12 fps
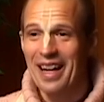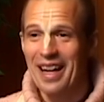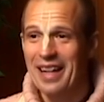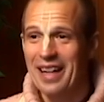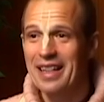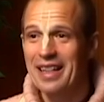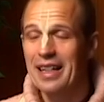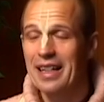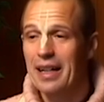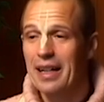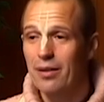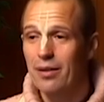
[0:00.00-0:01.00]
And he
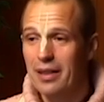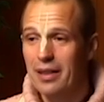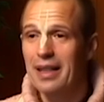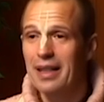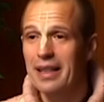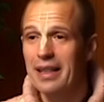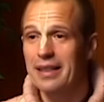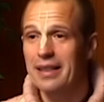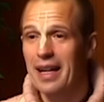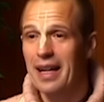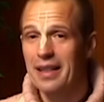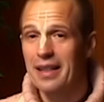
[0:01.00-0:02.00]
really
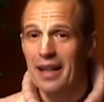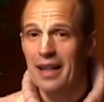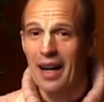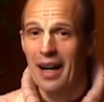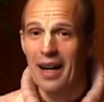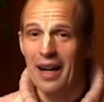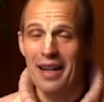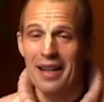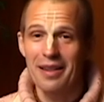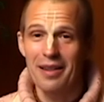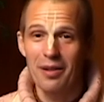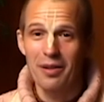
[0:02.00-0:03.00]
said,
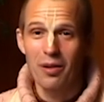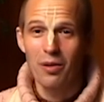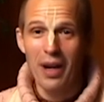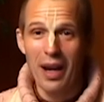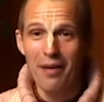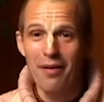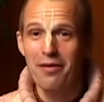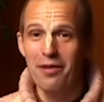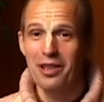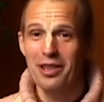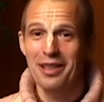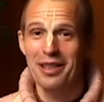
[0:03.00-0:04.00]
whoever
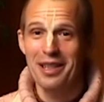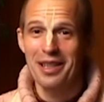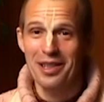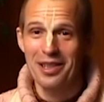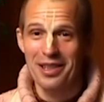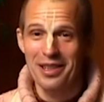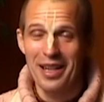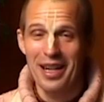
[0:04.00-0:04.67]
wishes the dishes